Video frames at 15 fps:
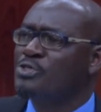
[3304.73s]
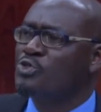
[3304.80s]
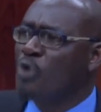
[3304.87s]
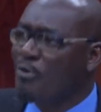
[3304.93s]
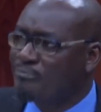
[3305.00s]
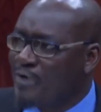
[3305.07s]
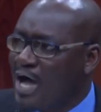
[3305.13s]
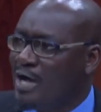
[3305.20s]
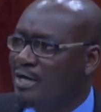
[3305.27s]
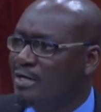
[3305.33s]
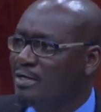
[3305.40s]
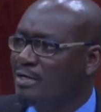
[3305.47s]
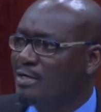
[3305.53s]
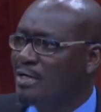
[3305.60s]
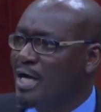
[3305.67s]
so far.
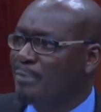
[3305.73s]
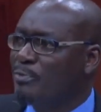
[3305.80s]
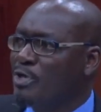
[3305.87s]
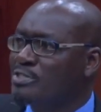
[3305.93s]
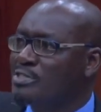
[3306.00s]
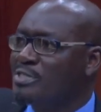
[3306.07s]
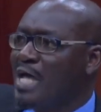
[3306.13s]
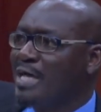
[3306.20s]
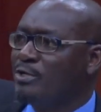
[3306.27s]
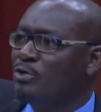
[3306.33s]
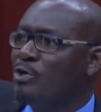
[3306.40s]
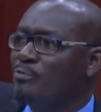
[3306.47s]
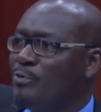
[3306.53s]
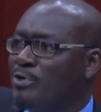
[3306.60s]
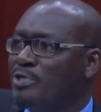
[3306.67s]
I don't
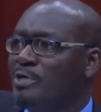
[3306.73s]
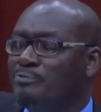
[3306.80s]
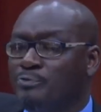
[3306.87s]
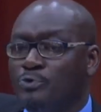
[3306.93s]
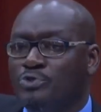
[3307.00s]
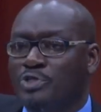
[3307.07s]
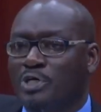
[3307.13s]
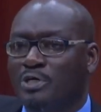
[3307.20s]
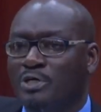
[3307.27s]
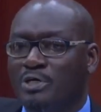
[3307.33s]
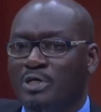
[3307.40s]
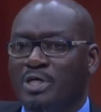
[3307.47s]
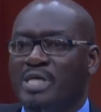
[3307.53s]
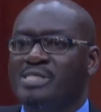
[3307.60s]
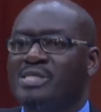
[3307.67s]
know for the future.
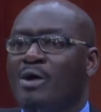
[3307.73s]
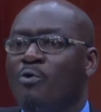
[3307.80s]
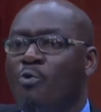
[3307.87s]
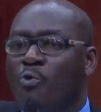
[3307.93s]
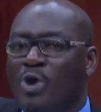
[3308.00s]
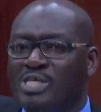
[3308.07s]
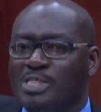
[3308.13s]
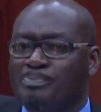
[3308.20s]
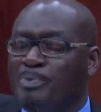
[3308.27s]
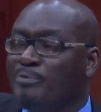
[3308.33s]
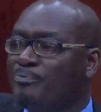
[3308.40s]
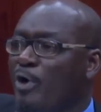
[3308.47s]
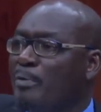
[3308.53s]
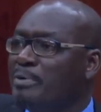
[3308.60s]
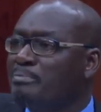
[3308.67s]
He's the worst
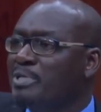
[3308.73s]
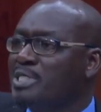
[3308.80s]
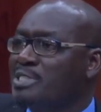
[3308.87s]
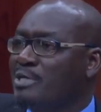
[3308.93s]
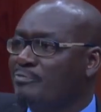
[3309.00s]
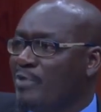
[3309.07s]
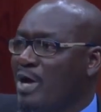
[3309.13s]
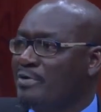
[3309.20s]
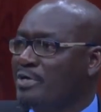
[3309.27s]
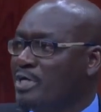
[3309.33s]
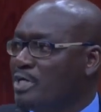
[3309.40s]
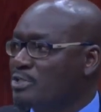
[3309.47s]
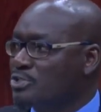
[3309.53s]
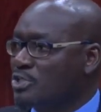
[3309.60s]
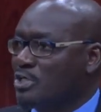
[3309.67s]
performing Minister for
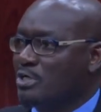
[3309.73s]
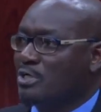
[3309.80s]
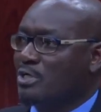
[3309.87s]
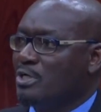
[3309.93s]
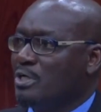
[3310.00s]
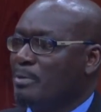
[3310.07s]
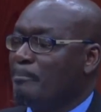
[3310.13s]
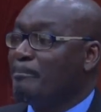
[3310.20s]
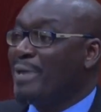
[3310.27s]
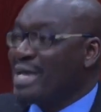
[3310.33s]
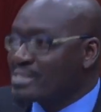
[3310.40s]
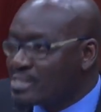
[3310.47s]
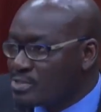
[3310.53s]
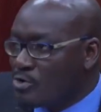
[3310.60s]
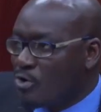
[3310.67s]
Agriculture
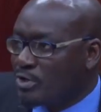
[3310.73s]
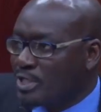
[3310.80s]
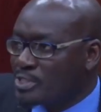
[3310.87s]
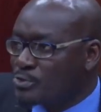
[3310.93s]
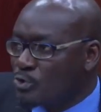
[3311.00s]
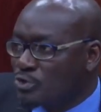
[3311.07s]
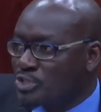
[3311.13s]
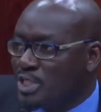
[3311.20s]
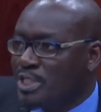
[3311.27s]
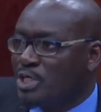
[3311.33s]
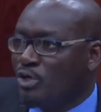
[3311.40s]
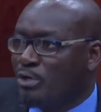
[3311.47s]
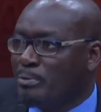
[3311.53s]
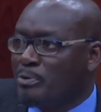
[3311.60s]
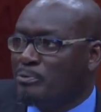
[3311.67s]
based on the social
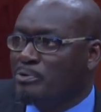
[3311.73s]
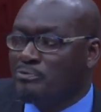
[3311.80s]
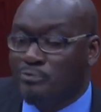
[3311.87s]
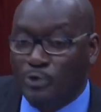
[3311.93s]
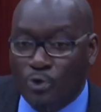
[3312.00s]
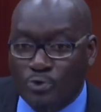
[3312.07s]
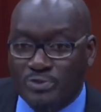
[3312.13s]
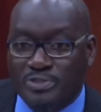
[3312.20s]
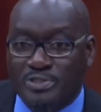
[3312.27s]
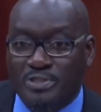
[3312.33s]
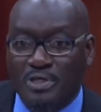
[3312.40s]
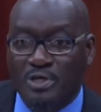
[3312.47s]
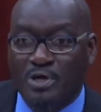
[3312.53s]
economic reviews